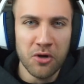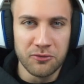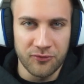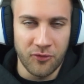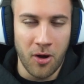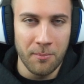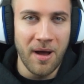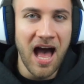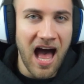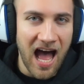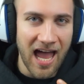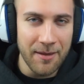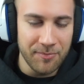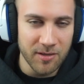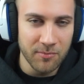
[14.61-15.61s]
from
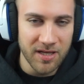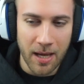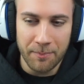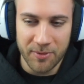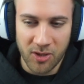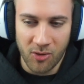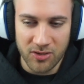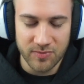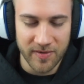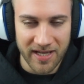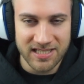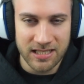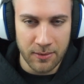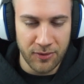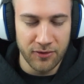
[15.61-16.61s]
hyping me up because we
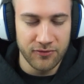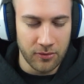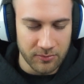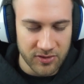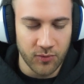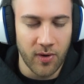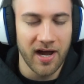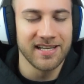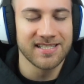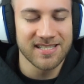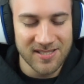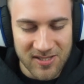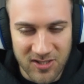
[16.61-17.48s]
got something from Twice.